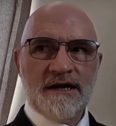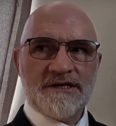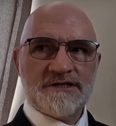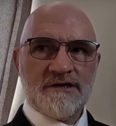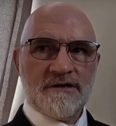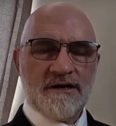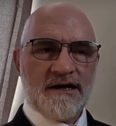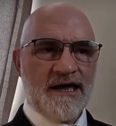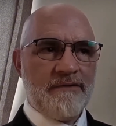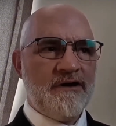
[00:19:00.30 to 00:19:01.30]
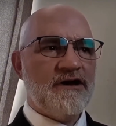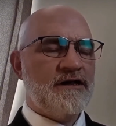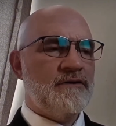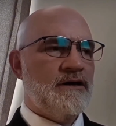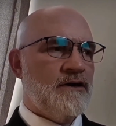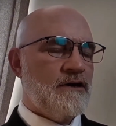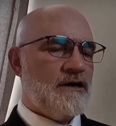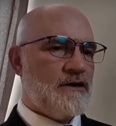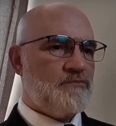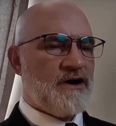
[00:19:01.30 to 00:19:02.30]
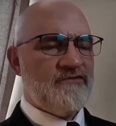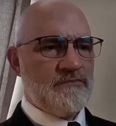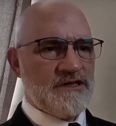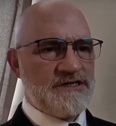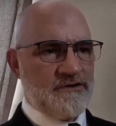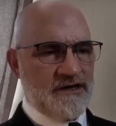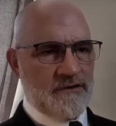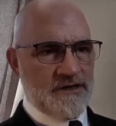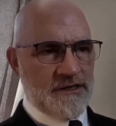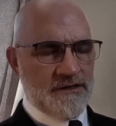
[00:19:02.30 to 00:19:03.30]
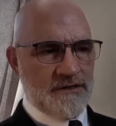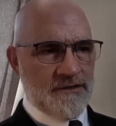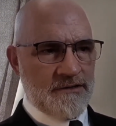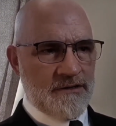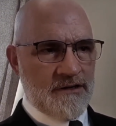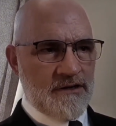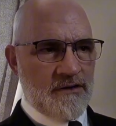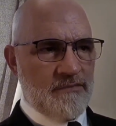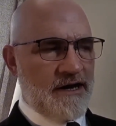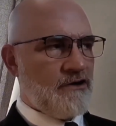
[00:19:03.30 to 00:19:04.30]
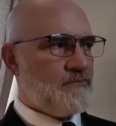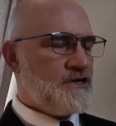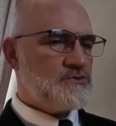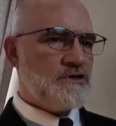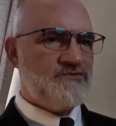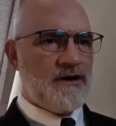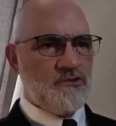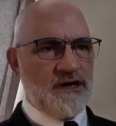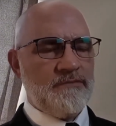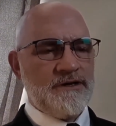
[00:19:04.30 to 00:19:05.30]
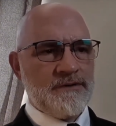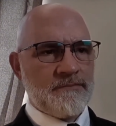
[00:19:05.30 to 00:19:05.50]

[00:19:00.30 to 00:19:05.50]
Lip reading: as an American private military company. But Eric Prince works for Abu Dhabi.